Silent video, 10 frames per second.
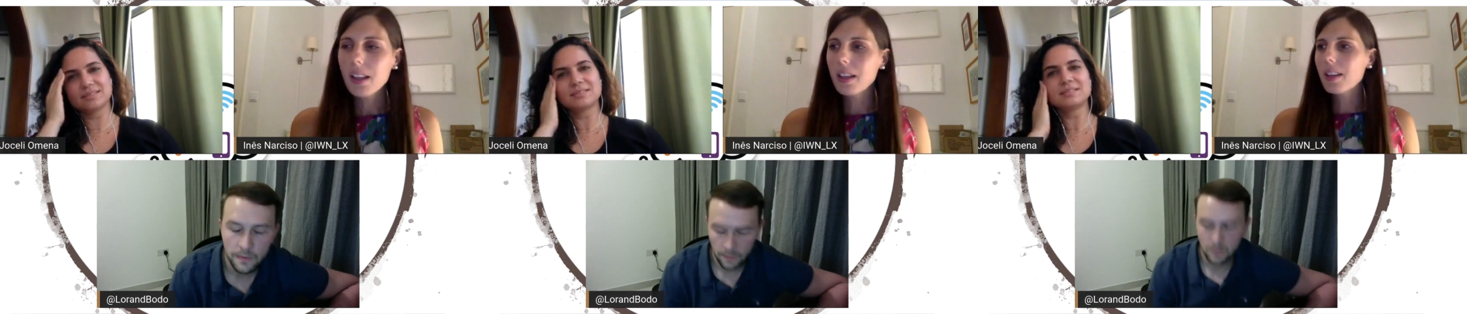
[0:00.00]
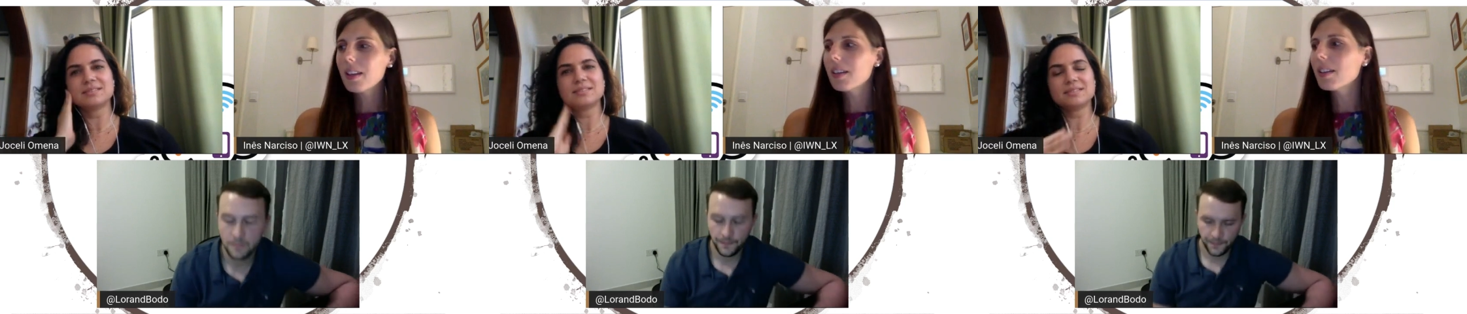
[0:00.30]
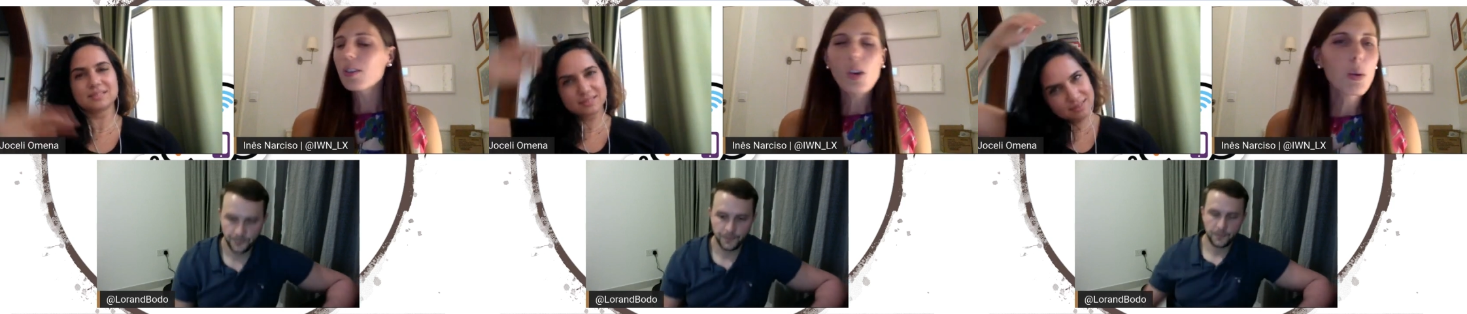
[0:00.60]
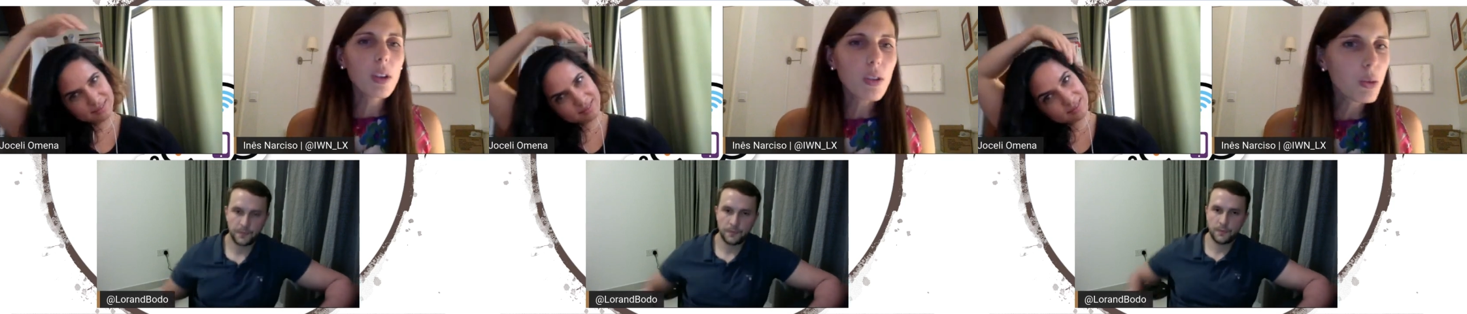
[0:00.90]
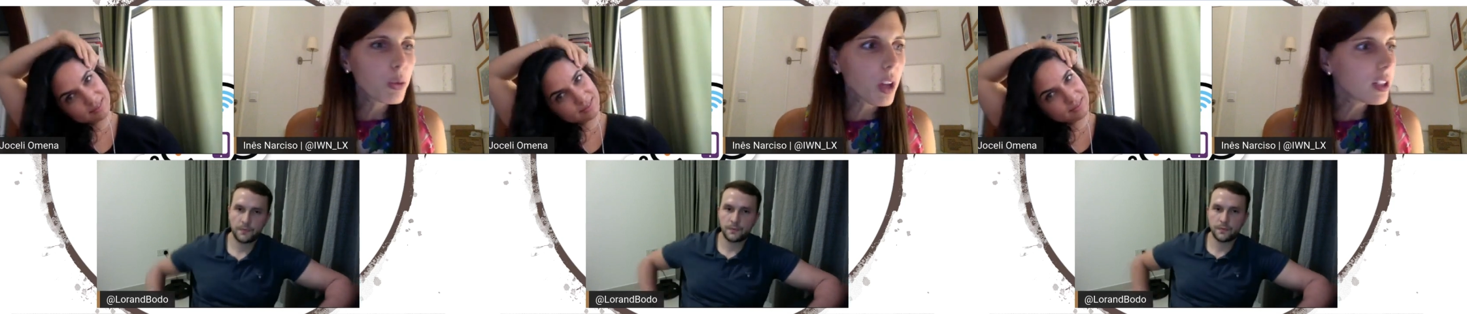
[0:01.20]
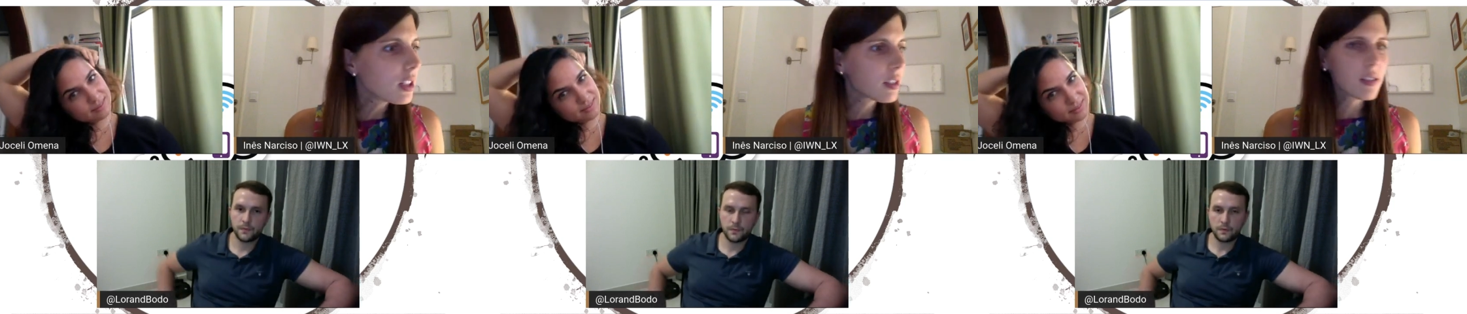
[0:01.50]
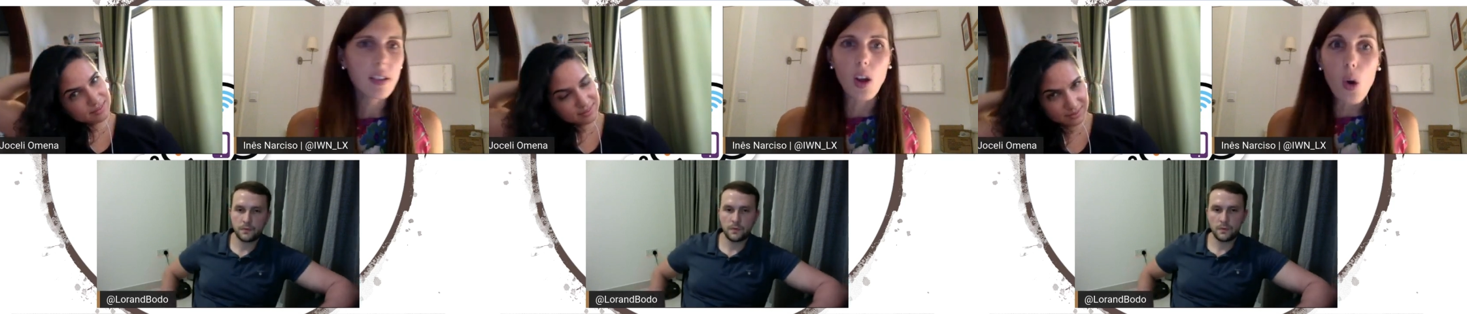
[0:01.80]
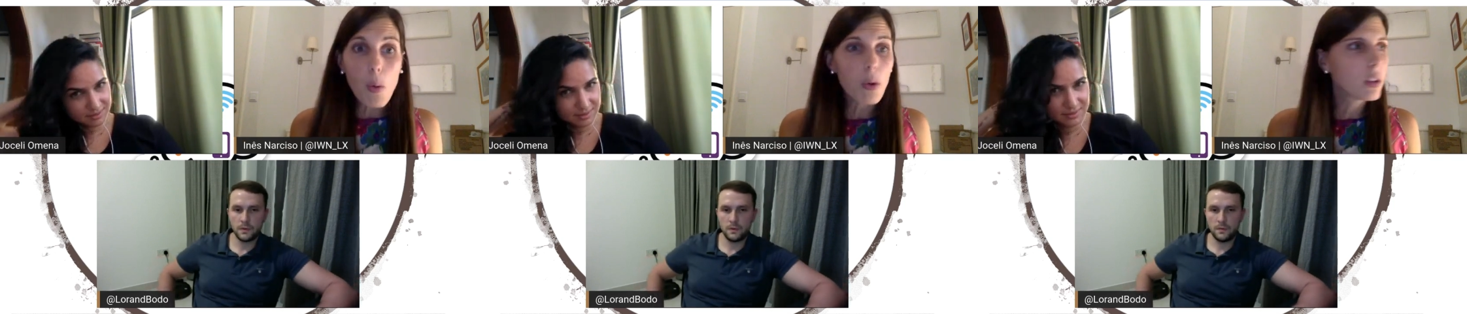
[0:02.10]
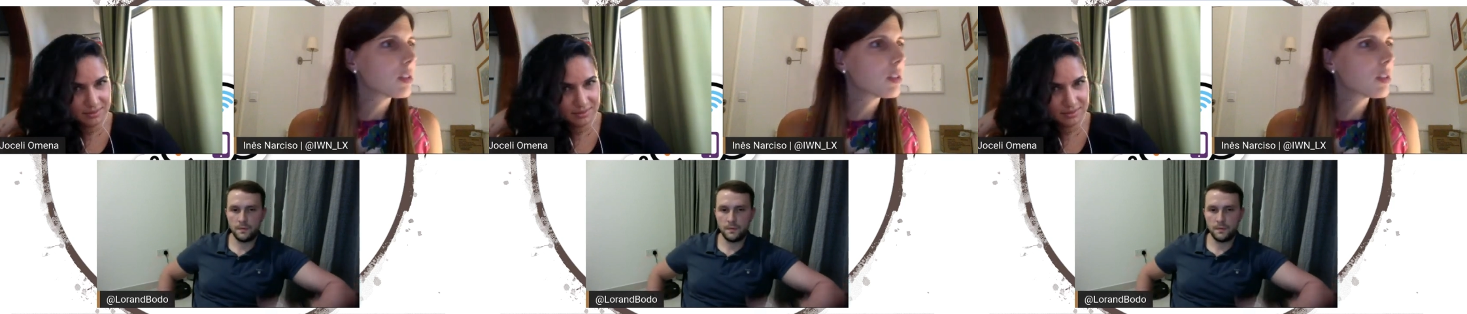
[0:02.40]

Speaker 1: like going through the ideas and say, oh,